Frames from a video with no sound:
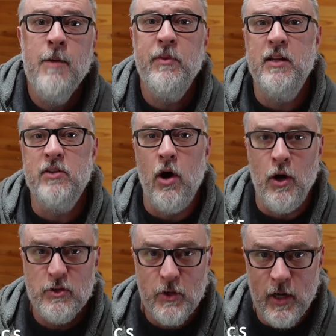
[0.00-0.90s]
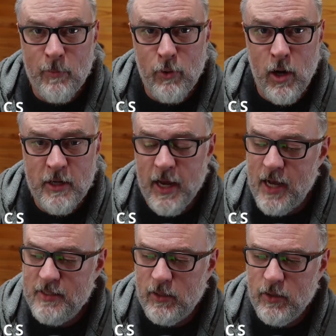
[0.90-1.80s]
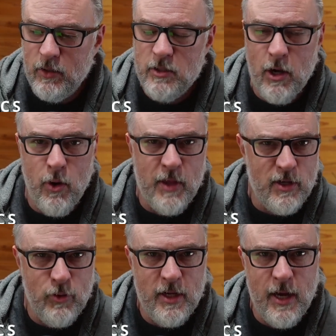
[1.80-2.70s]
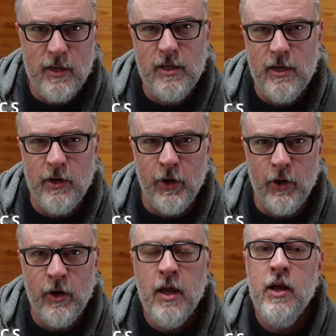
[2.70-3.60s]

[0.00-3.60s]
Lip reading: it's also going to broadcast a little tone that you can't hear,